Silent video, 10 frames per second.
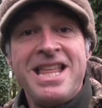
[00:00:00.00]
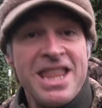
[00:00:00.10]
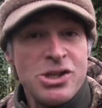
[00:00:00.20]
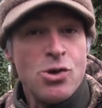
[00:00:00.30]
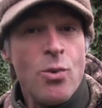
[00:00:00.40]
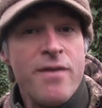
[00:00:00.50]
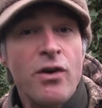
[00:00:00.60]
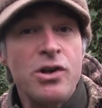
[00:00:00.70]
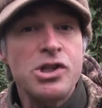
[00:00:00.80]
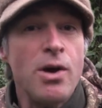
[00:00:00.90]
That's all we've
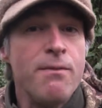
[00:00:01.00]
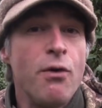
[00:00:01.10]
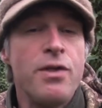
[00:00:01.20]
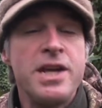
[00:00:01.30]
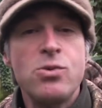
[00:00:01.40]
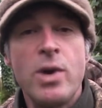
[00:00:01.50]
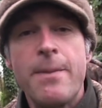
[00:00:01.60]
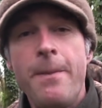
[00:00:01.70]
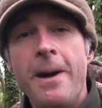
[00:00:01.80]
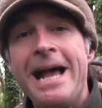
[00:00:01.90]
got time for this
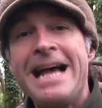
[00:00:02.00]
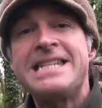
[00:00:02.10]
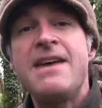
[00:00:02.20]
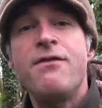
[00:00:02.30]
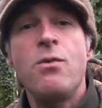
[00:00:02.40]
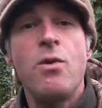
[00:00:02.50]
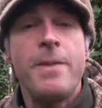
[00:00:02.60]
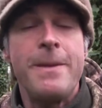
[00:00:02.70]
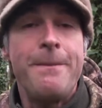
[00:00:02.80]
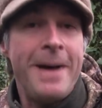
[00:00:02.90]
week, but as ever, we'll
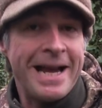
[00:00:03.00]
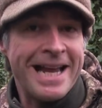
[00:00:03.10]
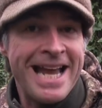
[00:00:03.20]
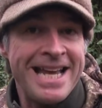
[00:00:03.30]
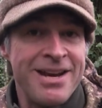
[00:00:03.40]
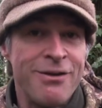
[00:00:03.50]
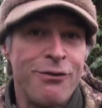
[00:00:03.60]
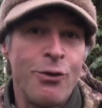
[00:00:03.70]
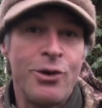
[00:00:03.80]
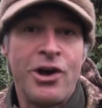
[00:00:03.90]
be back again in a
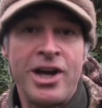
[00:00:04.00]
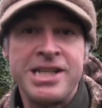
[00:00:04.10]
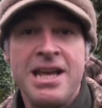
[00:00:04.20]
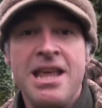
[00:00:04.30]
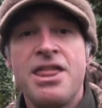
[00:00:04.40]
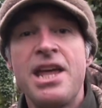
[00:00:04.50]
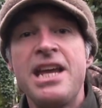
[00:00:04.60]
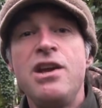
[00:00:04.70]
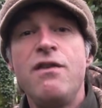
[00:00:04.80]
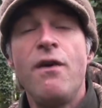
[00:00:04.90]
fortnight.
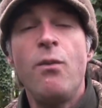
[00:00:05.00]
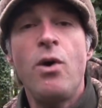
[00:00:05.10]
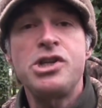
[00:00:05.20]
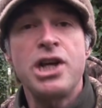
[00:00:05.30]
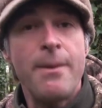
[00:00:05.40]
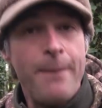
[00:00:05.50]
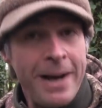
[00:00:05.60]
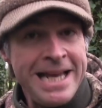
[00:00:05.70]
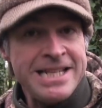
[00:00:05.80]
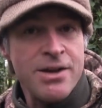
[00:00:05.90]
Thank you for watching, and
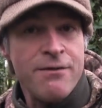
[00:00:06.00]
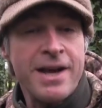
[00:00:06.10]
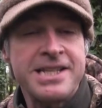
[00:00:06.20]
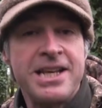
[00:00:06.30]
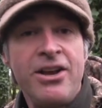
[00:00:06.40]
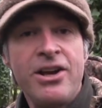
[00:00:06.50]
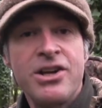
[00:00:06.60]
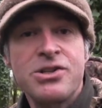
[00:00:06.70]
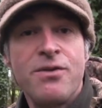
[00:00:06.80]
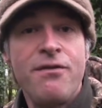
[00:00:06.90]
please don't forget to like
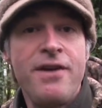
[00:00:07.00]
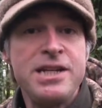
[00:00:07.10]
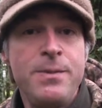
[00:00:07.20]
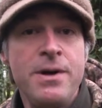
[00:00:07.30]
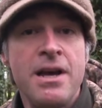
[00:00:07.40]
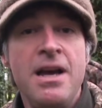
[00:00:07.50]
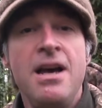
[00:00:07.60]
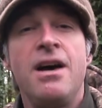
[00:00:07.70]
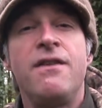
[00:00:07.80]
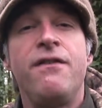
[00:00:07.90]
us on Facebook
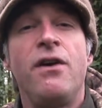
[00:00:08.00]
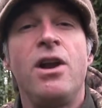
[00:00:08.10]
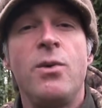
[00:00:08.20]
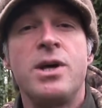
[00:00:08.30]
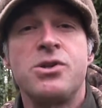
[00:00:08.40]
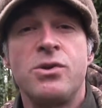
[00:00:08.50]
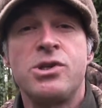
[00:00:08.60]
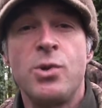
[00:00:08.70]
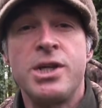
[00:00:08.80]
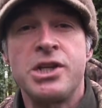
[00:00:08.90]
and follow us on
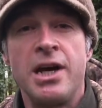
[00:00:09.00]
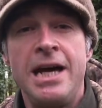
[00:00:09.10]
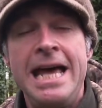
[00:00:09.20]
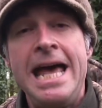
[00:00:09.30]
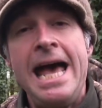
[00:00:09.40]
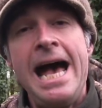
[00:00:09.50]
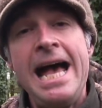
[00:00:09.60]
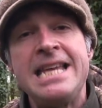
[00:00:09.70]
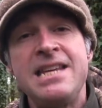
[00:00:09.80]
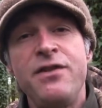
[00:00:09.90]
Twitter.
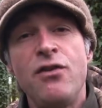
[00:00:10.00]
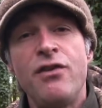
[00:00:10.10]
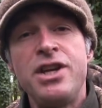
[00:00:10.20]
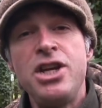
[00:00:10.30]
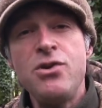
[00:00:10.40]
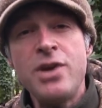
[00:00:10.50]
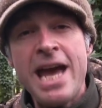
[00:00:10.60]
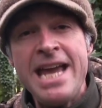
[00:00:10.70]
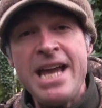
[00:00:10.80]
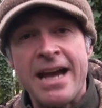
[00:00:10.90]
And if you're a
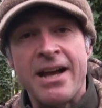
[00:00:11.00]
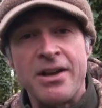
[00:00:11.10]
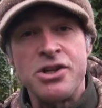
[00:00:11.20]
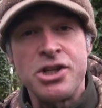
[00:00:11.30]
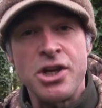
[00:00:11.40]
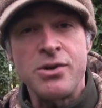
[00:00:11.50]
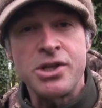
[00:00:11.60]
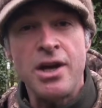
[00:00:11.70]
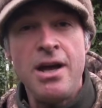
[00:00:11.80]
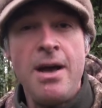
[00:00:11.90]
UK airgun
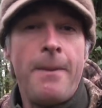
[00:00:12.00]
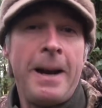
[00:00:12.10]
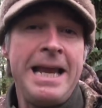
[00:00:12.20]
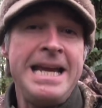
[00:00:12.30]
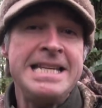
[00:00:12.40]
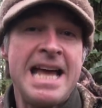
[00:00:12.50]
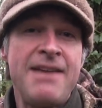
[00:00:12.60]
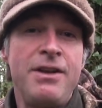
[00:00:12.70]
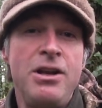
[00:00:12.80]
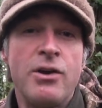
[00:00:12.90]
shooter, please
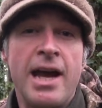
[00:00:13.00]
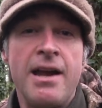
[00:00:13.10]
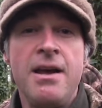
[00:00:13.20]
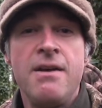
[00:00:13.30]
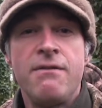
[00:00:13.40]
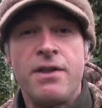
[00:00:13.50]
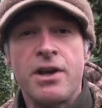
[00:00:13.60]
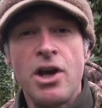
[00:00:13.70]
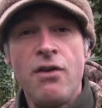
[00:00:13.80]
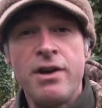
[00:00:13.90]
have a look out for the
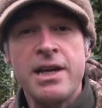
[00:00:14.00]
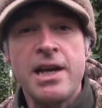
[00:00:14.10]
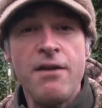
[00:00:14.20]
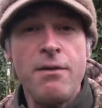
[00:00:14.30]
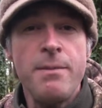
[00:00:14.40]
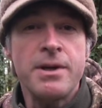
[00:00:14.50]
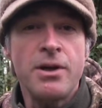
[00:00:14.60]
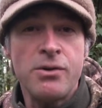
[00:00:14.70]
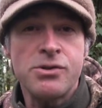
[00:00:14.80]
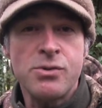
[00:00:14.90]
current government
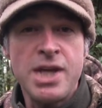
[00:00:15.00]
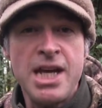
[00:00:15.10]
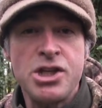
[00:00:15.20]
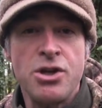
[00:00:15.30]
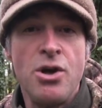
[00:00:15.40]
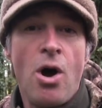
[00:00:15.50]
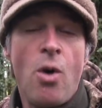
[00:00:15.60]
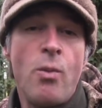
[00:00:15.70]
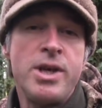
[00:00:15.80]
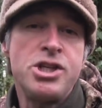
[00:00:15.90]
consultation
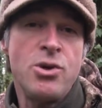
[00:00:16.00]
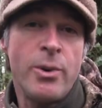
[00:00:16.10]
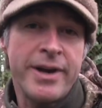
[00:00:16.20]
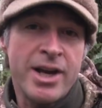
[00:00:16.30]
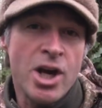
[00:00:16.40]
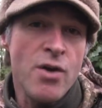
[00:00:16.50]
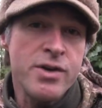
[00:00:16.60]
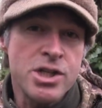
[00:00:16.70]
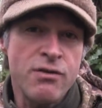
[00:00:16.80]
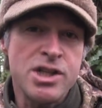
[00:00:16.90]
on which you are
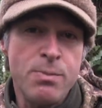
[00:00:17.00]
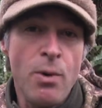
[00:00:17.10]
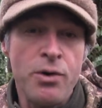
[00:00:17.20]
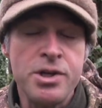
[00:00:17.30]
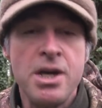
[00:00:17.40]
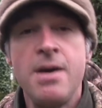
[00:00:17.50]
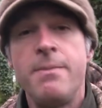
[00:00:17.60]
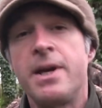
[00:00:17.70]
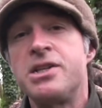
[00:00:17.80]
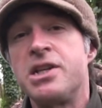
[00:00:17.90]
encouraged to respond,
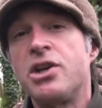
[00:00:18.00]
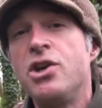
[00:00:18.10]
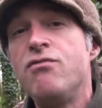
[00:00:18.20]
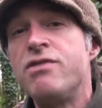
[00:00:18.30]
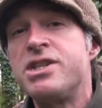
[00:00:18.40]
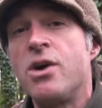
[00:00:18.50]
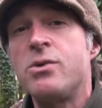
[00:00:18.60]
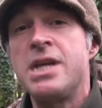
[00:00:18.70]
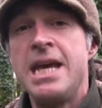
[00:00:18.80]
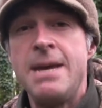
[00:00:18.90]
because it could
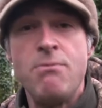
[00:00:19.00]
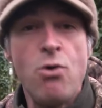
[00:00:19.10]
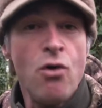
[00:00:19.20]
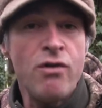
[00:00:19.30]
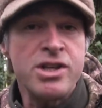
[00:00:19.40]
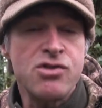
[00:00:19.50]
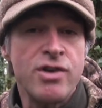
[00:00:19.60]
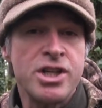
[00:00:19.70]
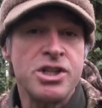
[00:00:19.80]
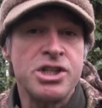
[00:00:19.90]
result in more
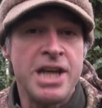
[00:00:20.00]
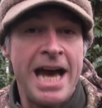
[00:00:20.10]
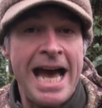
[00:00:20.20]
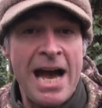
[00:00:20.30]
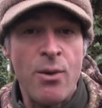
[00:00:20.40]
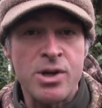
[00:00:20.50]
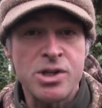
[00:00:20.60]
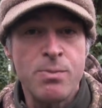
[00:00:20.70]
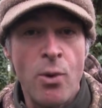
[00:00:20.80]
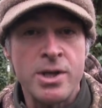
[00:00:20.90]
restrictions to our
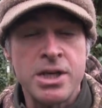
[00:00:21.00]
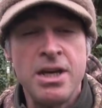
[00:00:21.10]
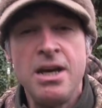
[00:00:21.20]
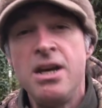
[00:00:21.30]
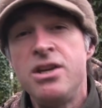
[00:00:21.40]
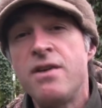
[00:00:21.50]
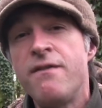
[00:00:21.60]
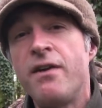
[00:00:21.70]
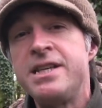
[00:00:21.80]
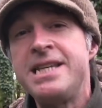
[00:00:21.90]
sport. You can
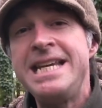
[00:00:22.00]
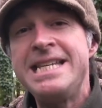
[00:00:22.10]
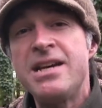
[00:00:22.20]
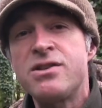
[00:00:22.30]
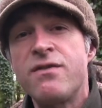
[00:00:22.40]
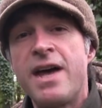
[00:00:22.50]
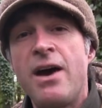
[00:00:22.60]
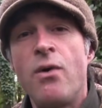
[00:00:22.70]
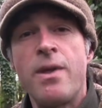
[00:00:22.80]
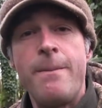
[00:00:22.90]
find details of that
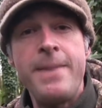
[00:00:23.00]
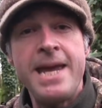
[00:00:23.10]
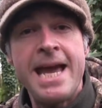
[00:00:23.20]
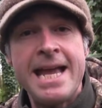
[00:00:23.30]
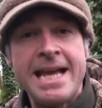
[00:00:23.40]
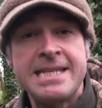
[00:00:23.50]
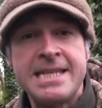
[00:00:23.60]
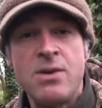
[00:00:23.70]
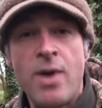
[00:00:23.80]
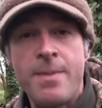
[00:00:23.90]
on the
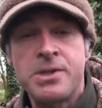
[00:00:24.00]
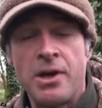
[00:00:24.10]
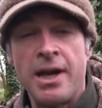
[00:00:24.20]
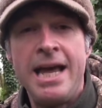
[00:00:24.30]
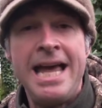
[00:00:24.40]
BASC website.